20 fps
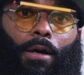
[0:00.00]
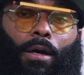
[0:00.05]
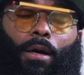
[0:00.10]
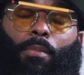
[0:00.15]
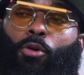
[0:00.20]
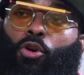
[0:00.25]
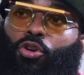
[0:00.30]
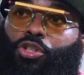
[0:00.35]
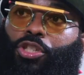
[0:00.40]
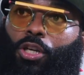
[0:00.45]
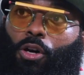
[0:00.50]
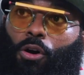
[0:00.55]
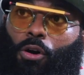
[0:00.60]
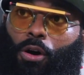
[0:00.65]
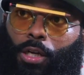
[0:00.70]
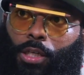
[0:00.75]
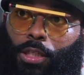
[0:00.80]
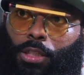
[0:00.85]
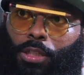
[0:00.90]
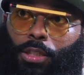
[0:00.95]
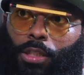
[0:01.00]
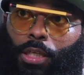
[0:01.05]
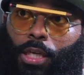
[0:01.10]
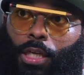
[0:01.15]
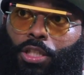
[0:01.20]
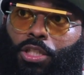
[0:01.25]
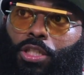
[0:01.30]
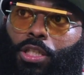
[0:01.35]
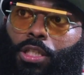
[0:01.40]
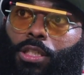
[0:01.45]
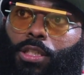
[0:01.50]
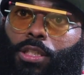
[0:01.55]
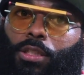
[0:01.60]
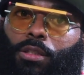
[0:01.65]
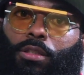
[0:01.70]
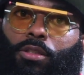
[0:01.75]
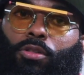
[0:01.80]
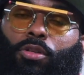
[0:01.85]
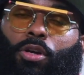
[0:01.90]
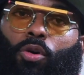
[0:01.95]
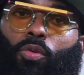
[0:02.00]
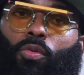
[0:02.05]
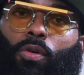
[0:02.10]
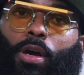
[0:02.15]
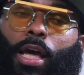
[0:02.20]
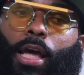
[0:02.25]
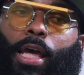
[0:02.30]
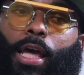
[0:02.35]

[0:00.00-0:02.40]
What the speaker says: emerging artists and just, you know,